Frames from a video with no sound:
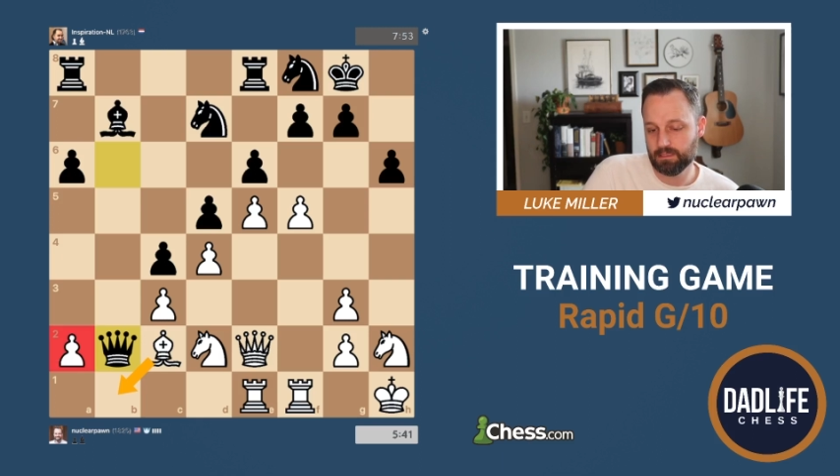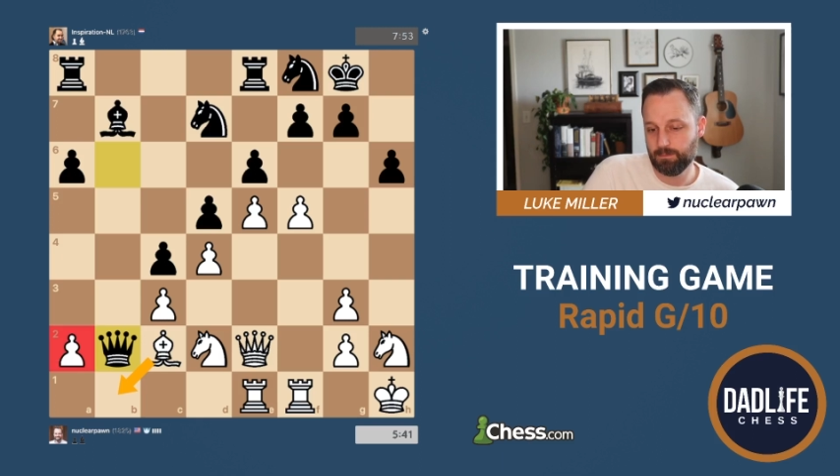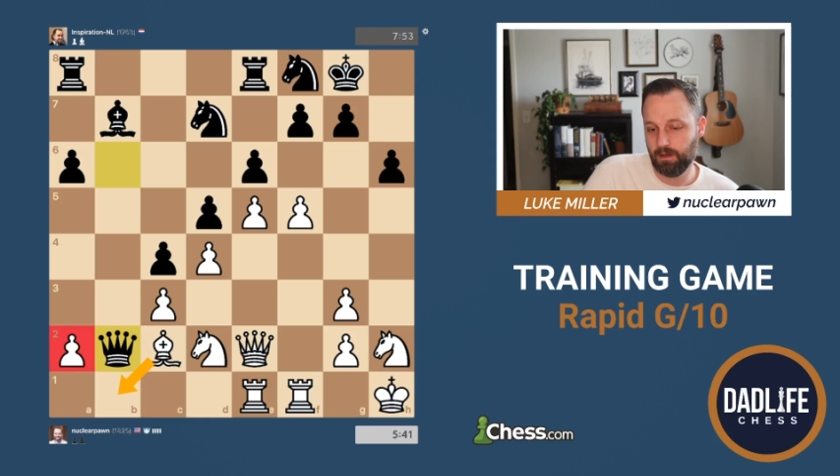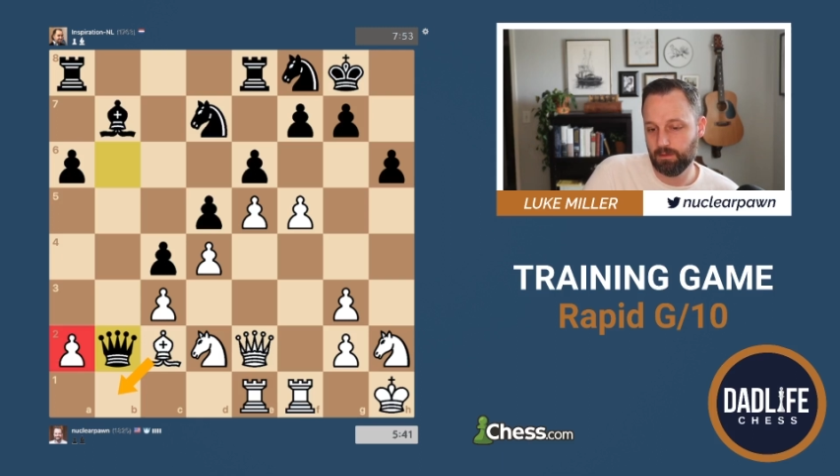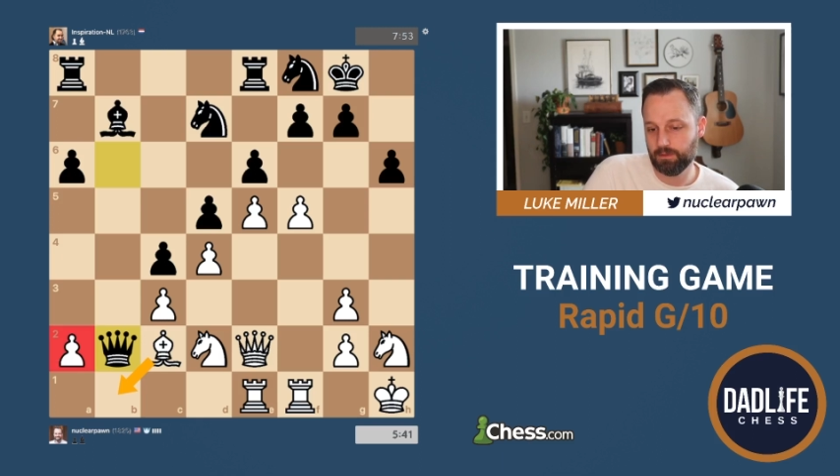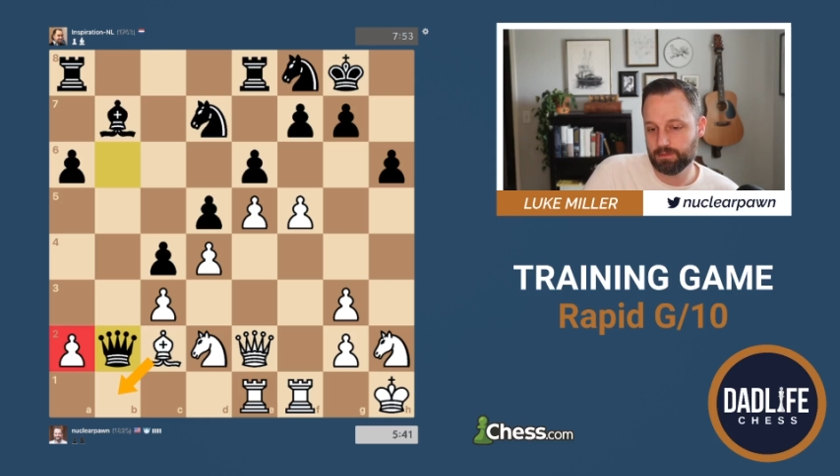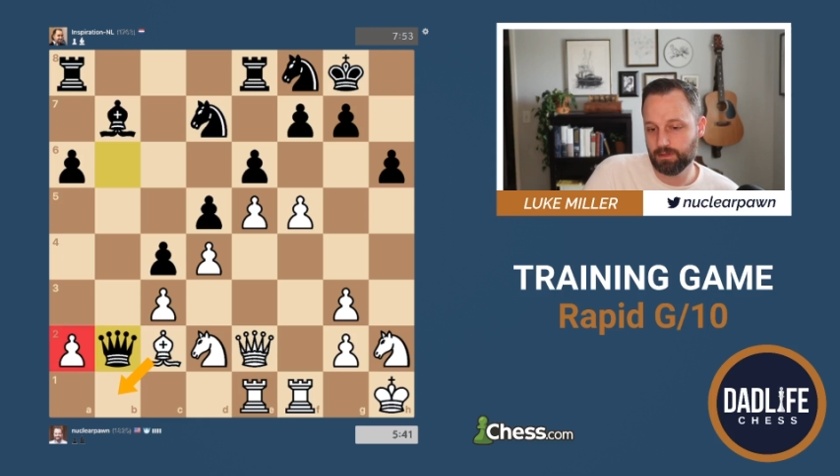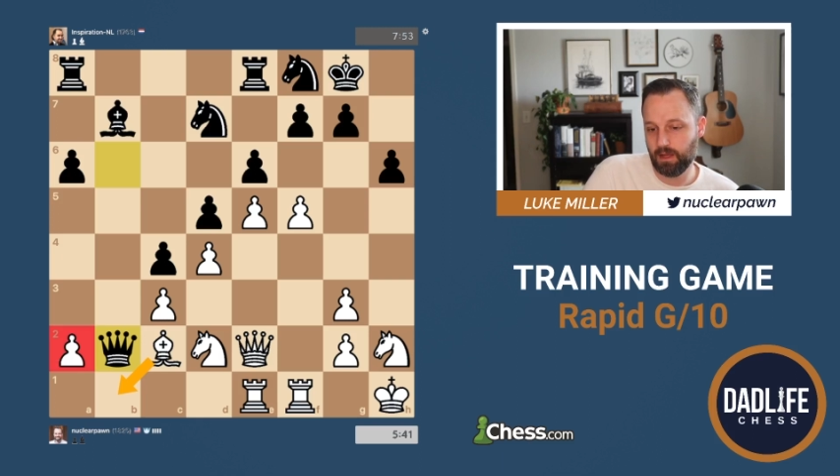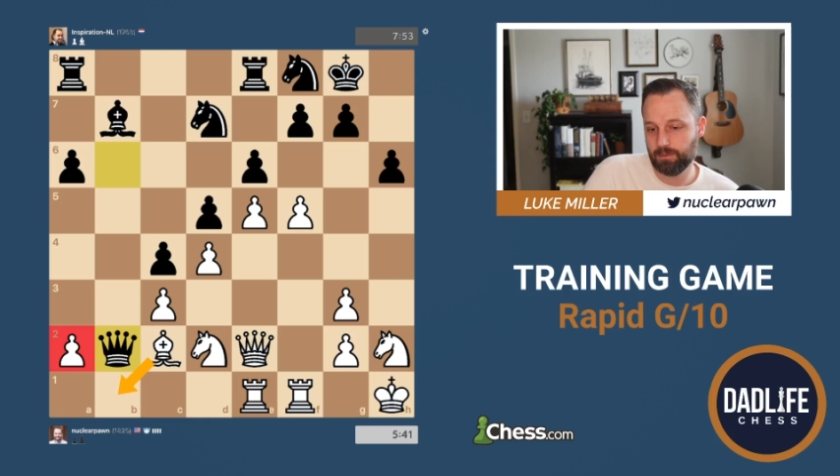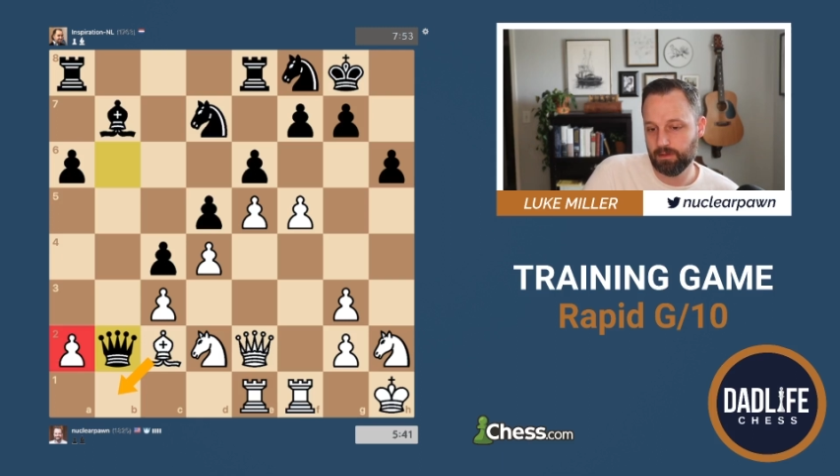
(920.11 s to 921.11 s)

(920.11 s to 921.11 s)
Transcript: pawn would drop.